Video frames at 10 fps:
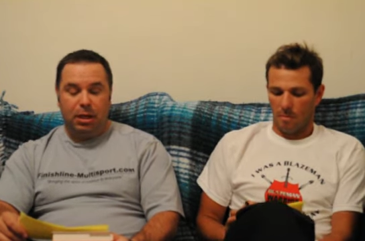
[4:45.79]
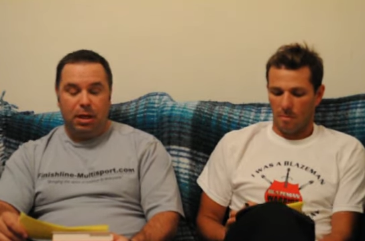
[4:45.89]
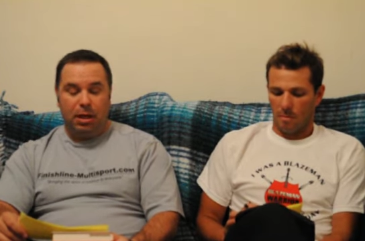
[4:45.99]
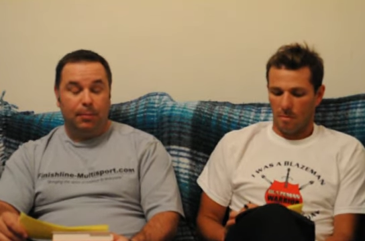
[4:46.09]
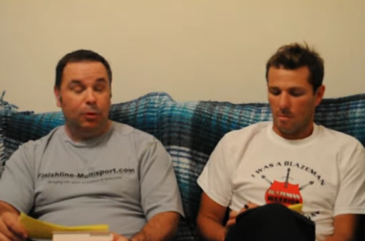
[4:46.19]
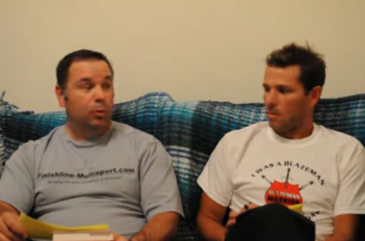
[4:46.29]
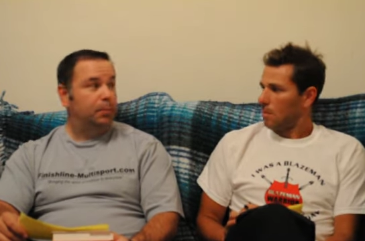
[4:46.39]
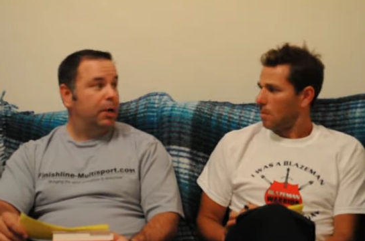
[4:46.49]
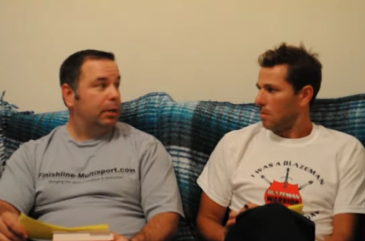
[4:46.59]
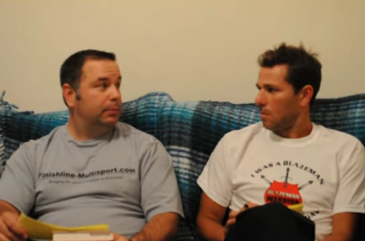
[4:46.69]
Speaker 1: Um, Luke
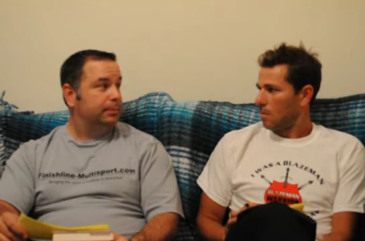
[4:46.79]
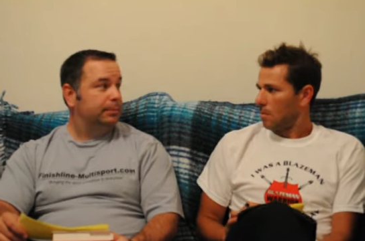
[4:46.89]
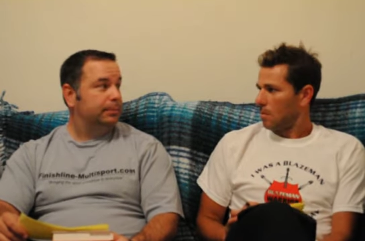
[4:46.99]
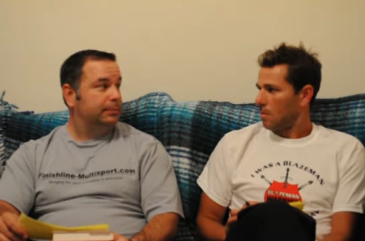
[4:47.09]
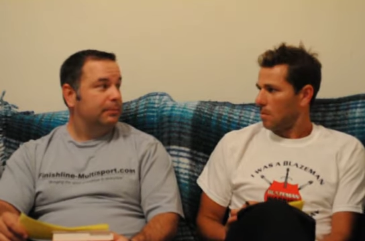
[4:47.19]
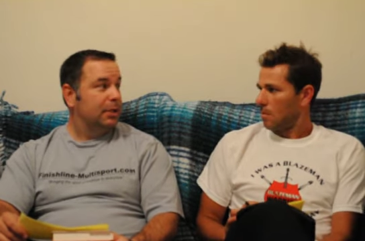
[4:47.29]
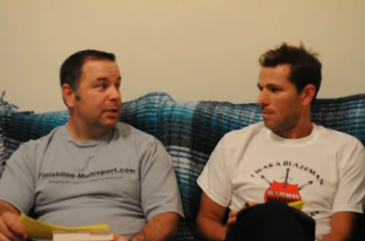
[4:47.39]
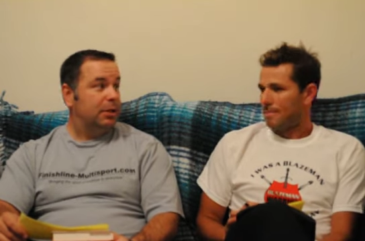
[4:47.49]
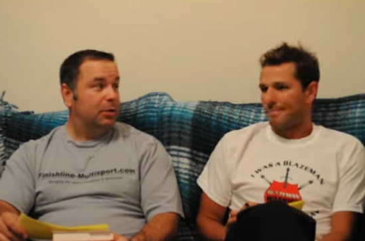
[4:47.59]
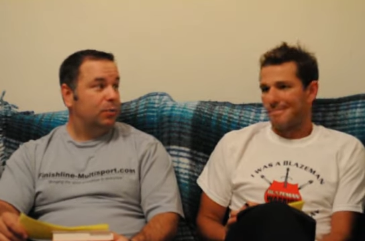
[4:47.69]
Bell
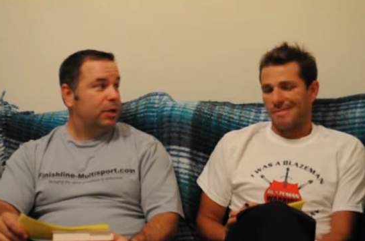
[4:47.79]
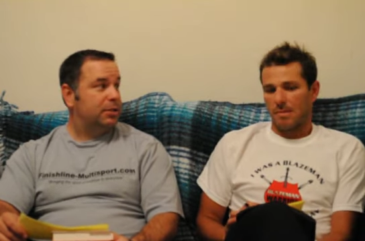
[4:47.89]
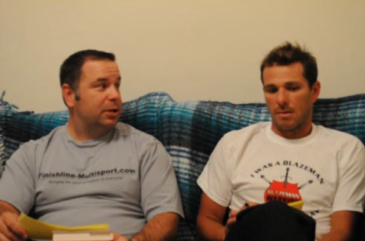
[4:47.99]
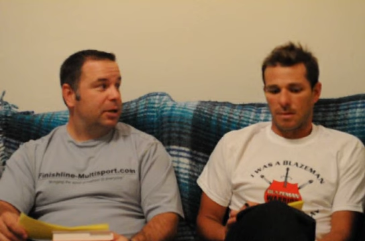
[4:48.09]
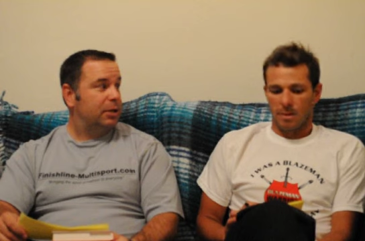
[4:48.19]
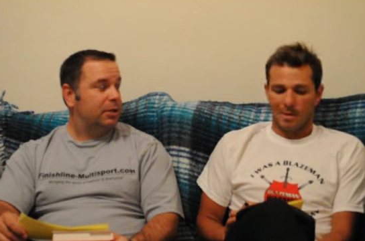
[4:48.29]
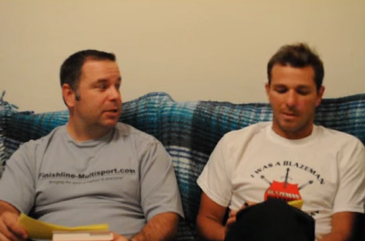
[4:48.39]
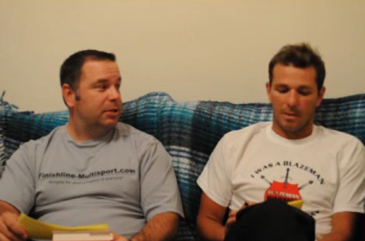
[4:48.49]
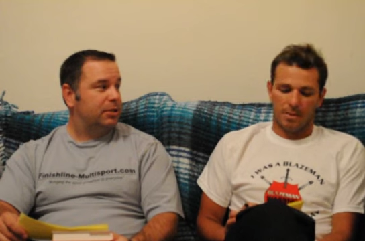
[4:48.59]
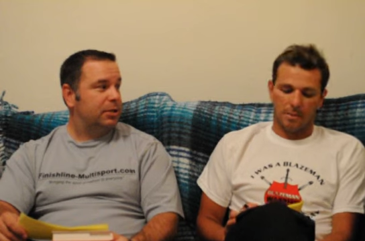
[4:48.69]
didn't race. He
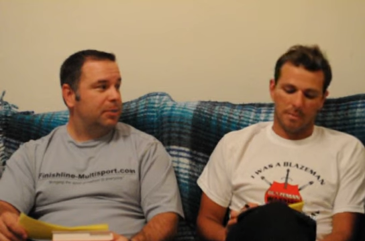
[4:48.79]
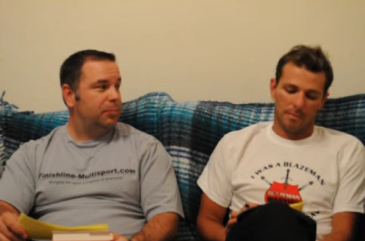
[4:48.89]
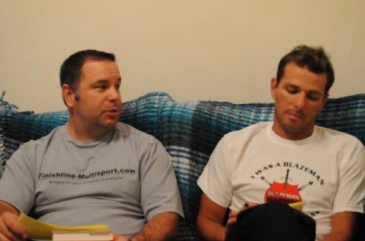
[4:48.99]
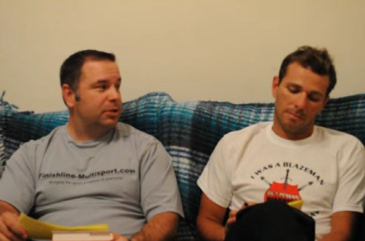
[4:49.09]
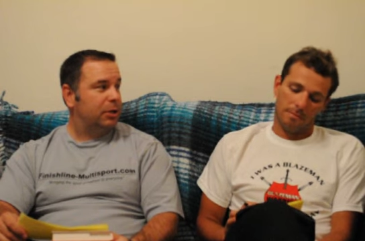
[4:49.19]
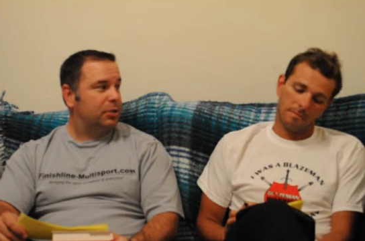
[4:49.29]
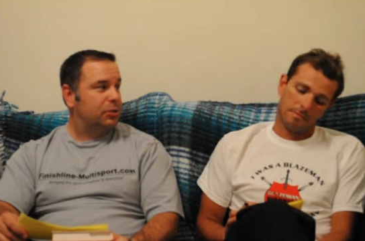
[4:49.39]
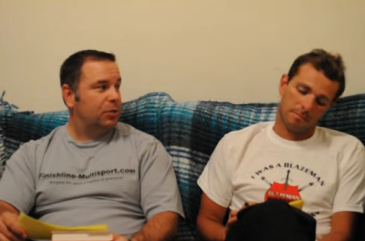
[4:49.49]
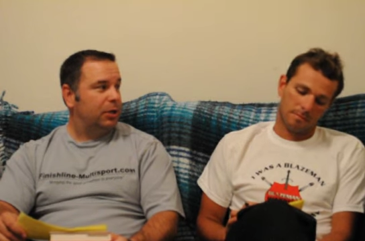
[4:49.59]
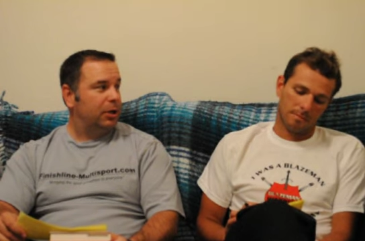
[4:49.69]
didn't uh, put his heart and
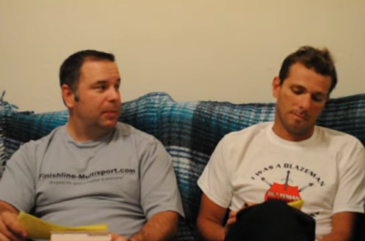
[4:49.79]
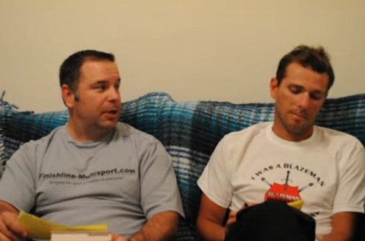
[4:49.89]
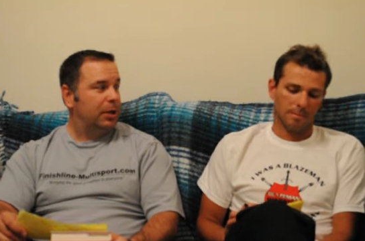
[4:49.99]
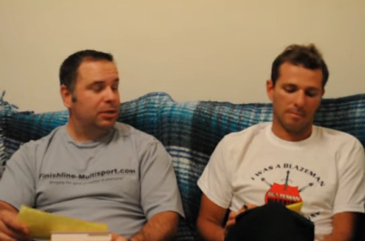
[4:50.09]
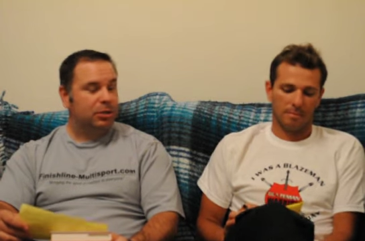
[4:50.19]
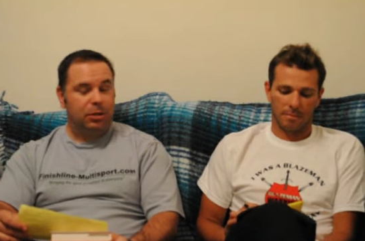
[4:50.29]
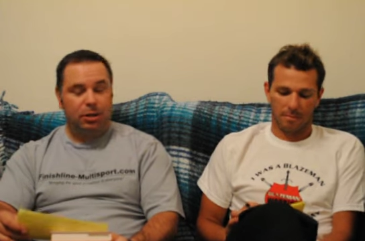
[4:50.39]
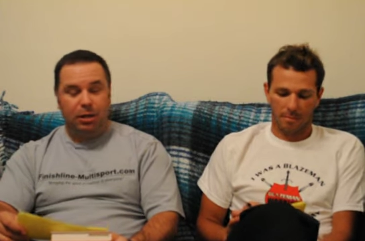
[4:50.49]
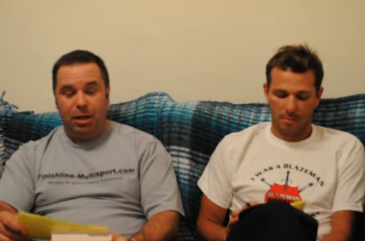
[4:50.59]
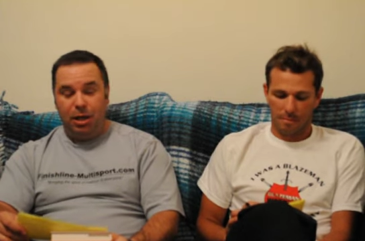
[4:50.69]
soul into Ironman this
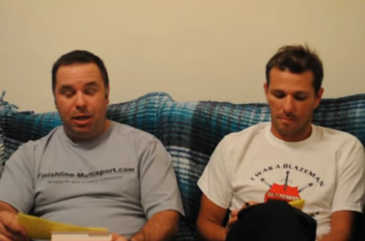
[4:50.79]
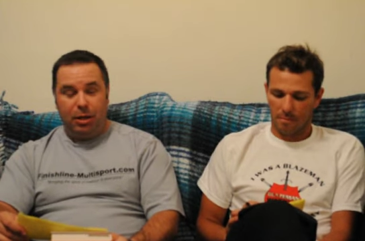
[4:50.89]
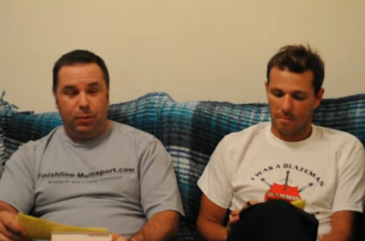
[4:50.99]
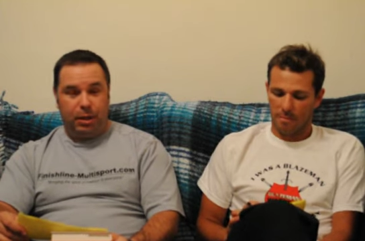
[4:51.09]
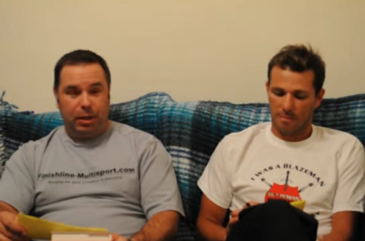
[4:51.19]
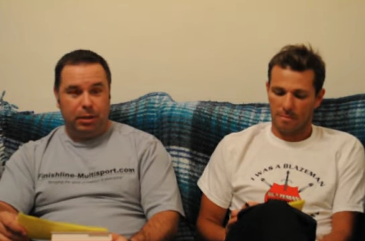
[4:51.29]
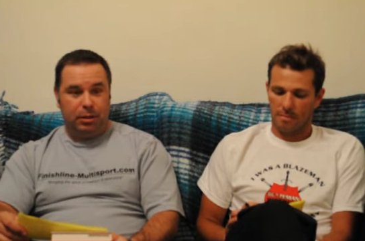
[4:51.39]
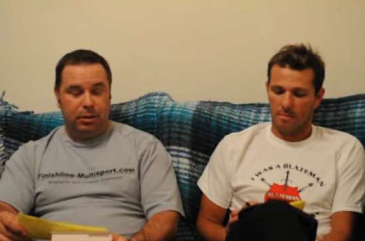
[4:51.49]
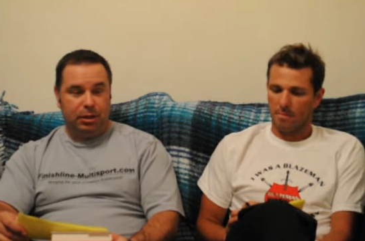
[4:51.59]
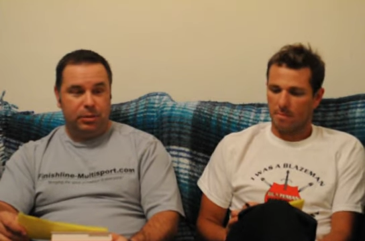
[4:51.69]
year. He went out and
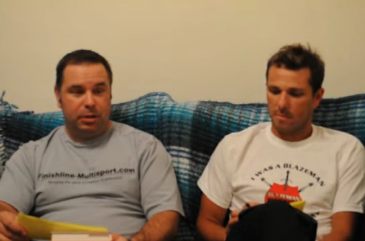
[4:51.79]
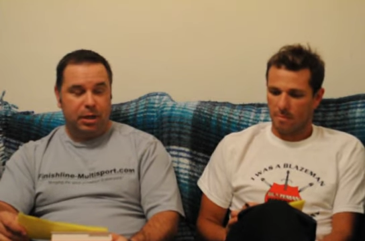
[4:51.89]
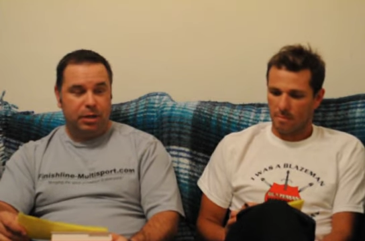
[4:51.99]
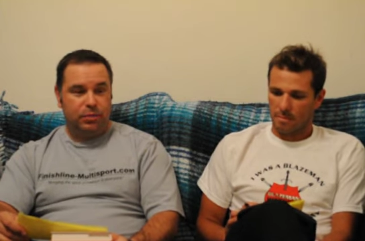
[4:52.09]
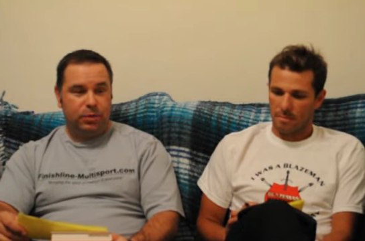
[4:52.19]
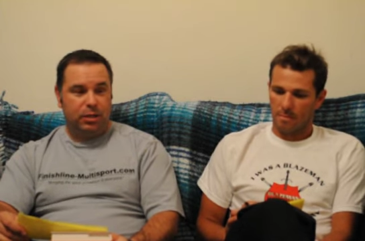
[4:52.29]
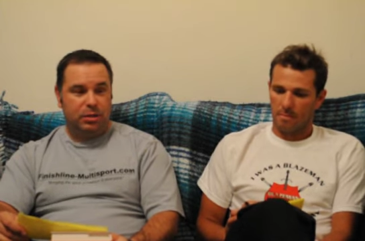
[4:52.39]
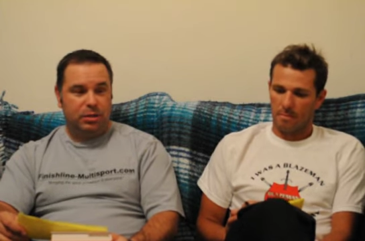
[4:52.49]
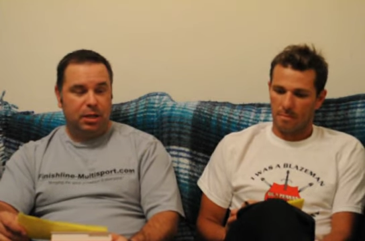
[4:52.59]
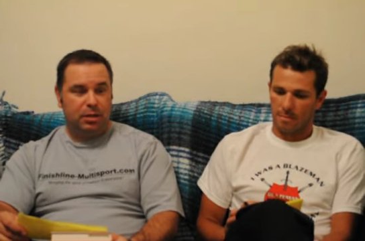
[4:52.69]
did, had his
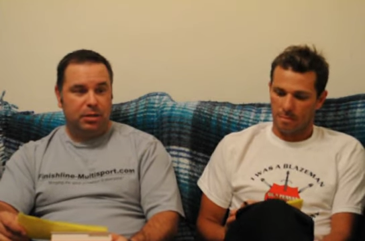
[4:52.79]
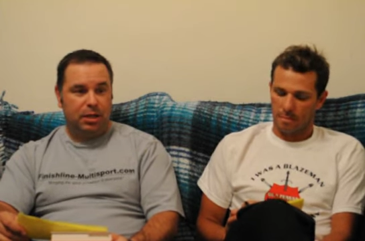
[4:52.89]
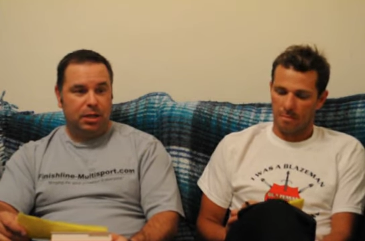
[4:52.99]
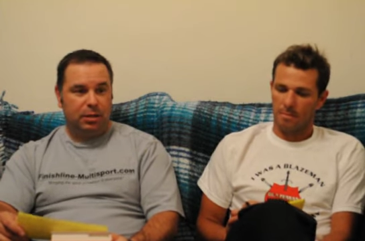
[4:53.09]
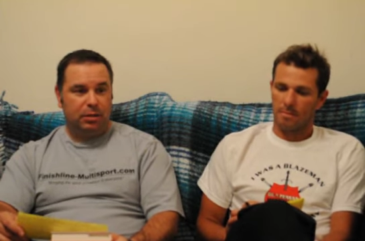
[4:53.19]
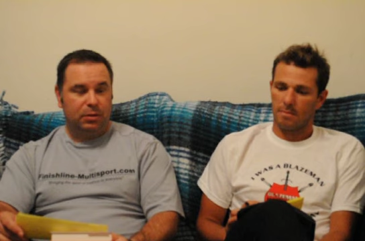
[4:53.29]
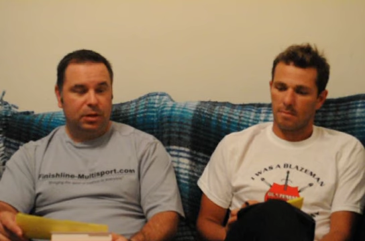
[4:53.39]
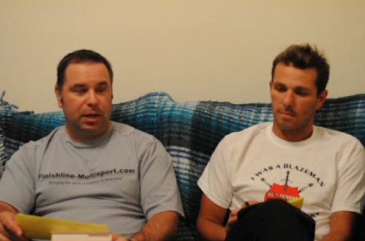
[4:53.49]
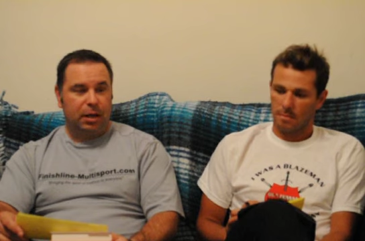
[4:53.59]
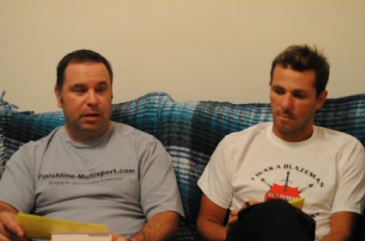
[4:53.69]
race, had his day out there in
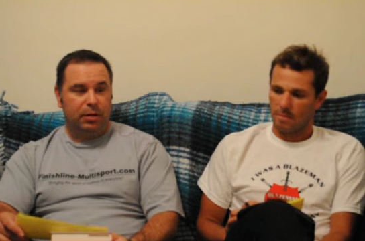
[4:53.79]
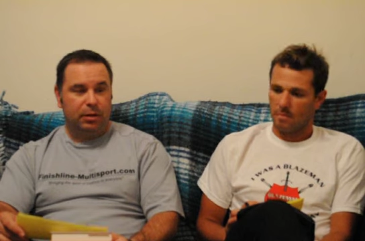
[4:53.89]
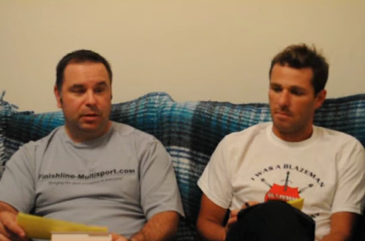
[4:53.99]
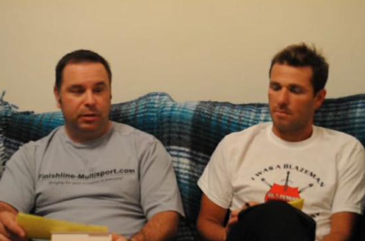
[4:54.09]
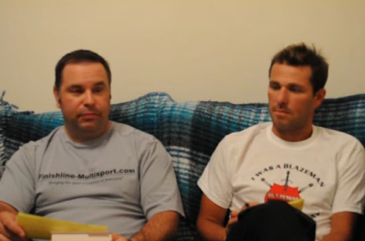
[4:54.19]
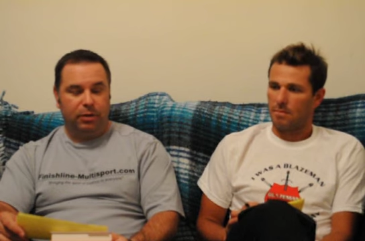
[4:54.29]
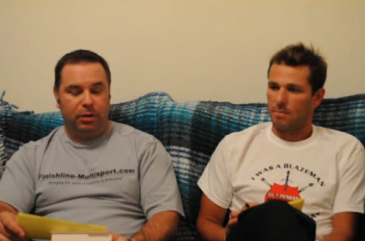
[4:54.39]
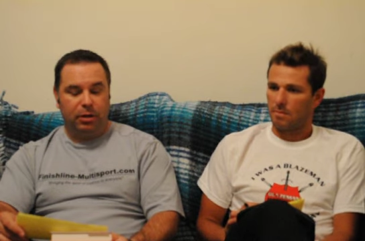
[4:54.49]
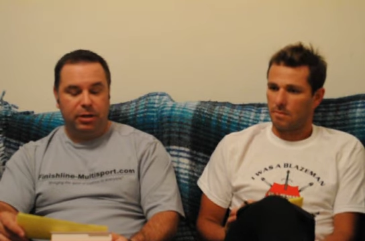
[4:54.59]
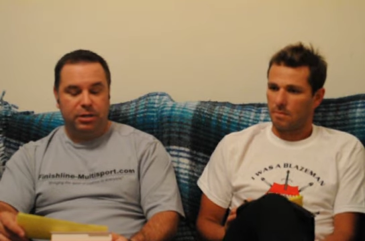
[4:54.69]
Canada for
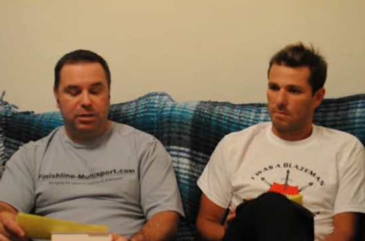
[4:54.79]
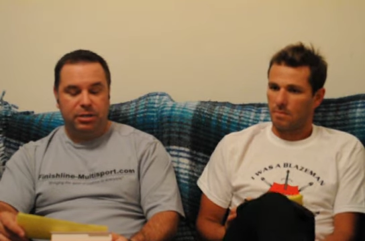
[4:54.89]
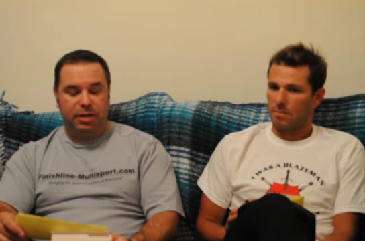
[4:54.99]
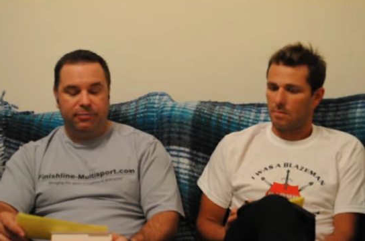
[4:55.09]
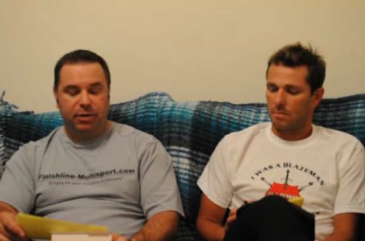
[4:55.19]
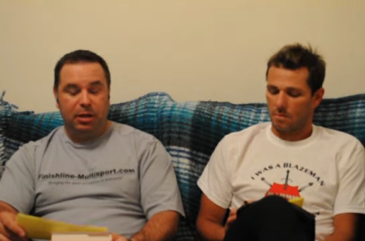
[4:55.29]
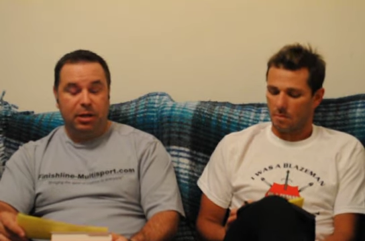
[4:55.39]
long distance stuff.